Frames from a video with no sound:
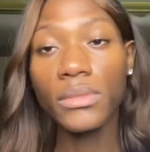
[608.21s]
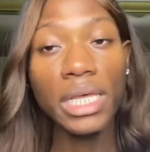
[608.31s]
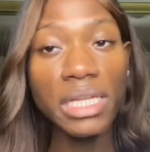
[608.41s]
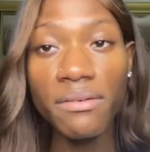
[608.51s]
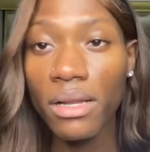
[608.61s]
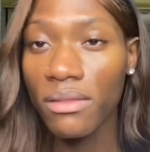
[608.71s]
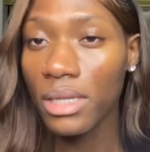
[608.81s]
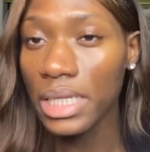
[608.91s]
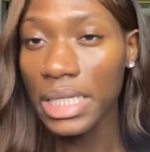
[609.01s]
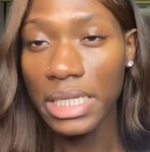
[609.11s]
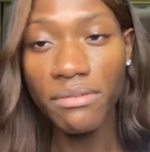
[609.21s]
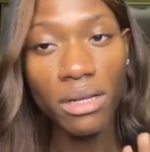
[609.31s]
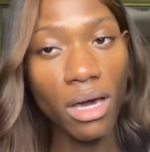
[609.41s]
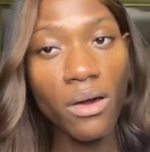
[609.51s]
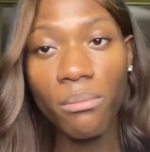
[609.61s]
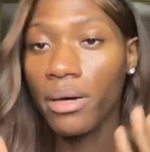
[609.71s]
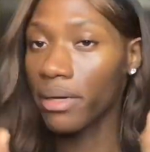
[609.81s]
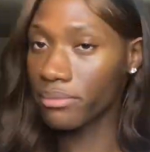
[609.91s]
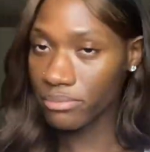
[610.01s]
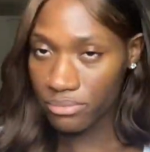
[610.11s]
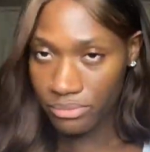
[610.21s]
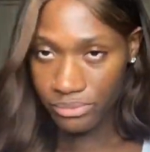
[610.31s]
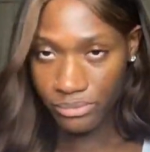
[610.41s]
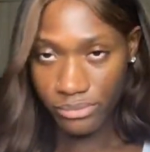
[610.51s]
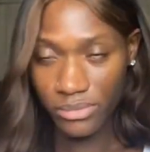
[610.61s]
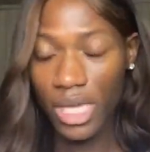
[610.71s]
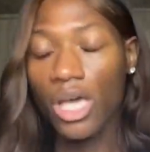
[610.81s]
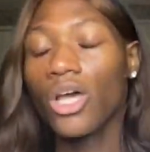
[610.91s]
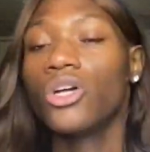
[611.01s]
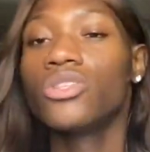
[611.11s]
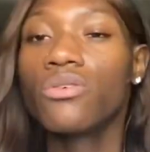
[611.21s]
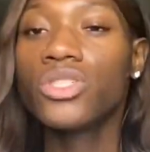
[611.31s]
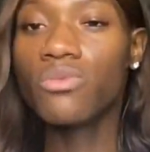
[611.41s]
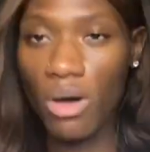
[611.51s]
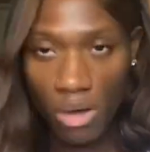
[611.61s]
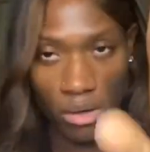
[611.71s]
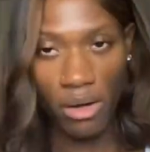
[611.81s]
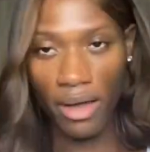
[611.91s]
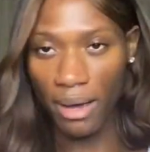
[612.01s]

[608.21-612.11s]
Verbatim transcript: leave it, leave it alone, but do what you want, girl.